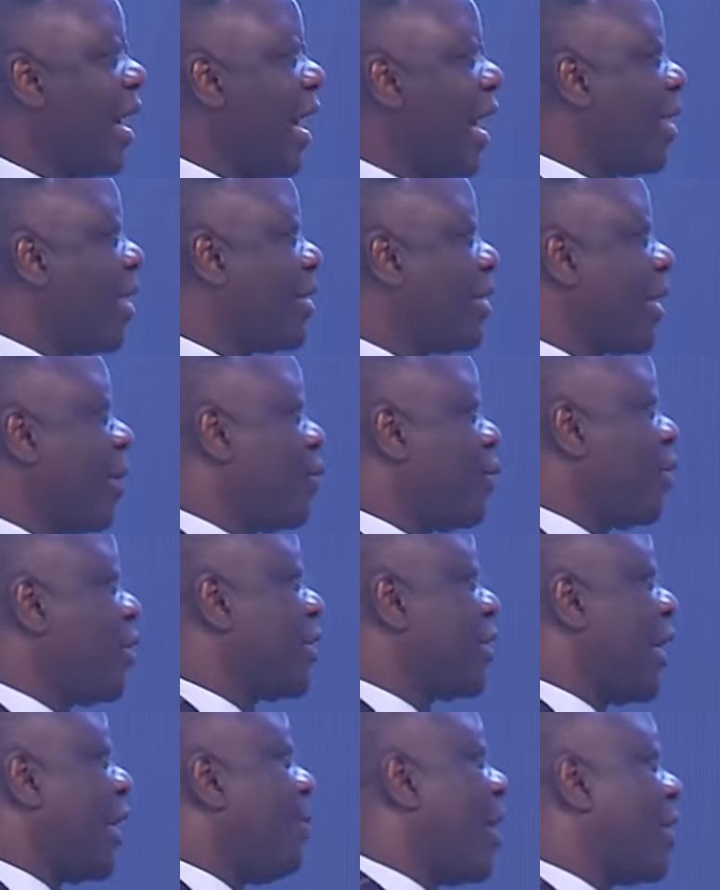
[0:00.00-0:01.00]
went and
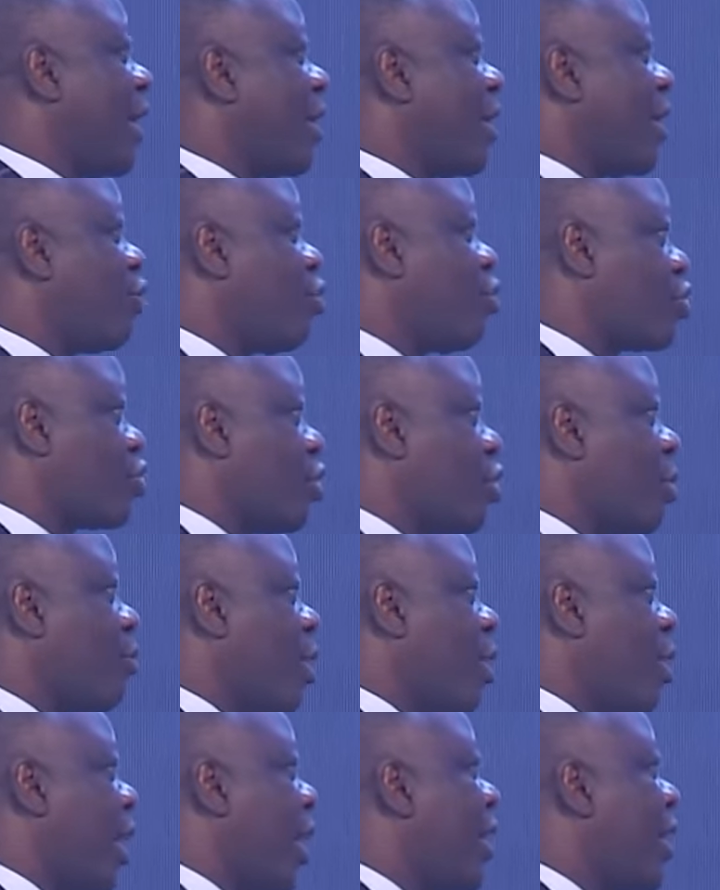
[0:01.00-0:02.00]
preached about a dog
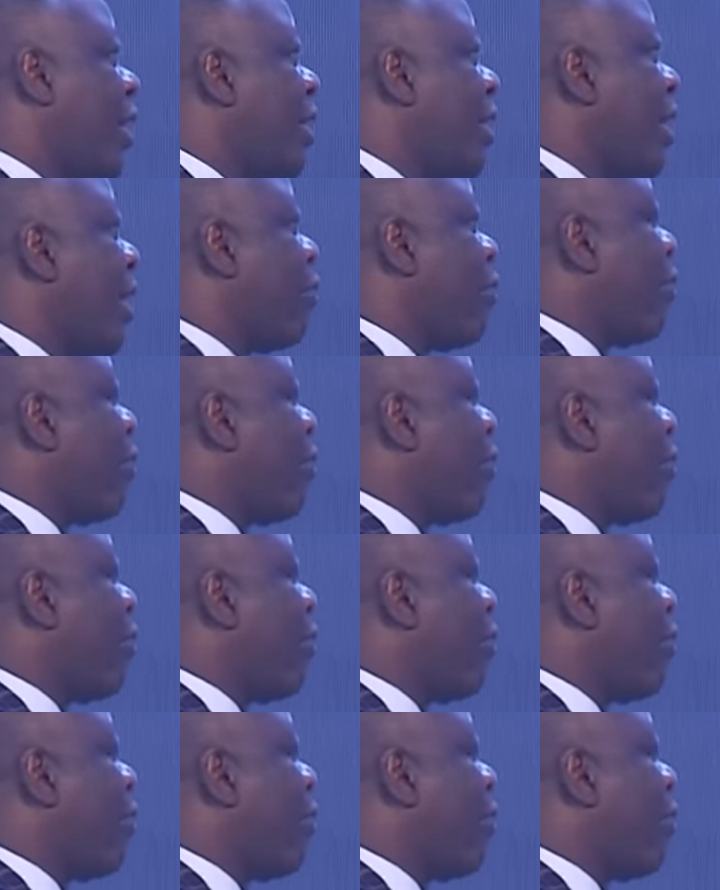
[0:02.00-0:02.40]
somewhere. And